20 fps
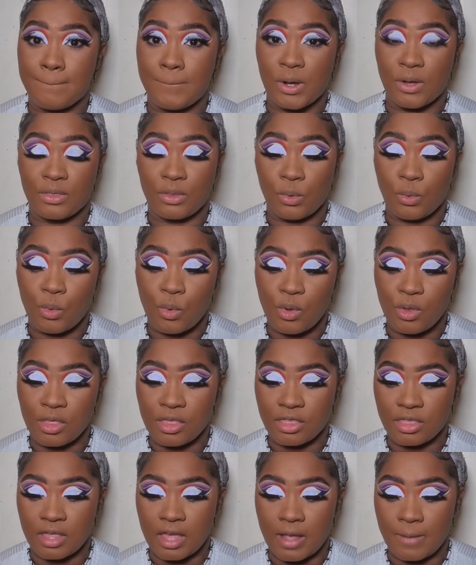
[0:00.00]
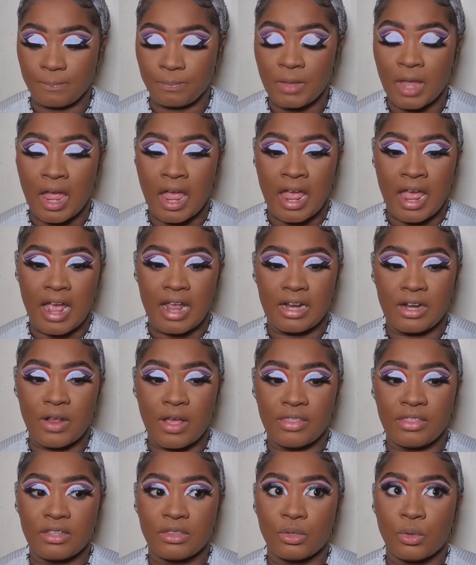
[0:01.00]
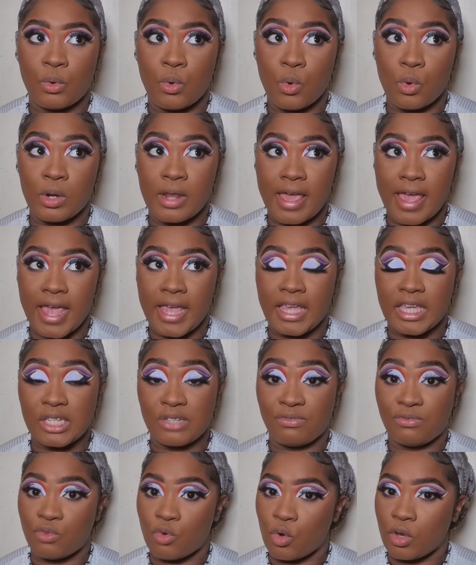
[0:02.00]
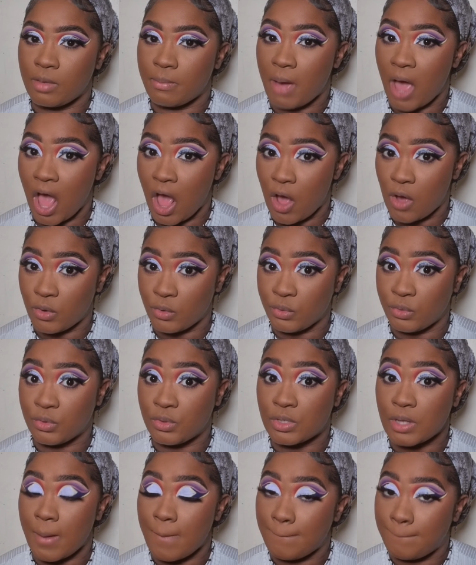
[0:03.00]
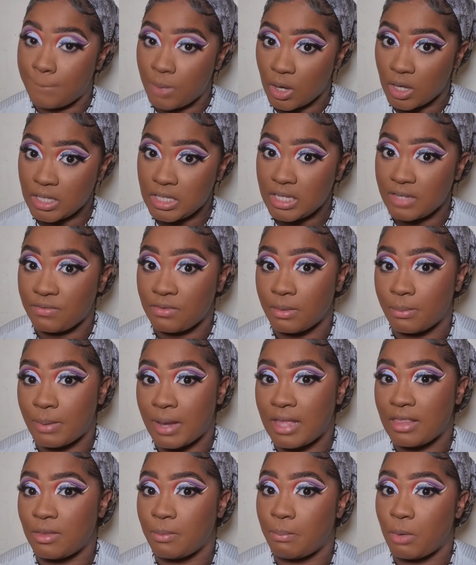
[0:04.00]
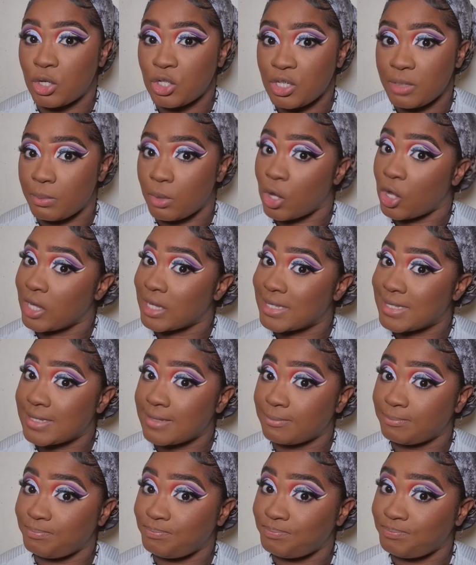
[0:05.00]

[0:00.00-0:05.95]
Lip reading: But the whole thing, now I think the whole egg is £40, but if you buy the budget box,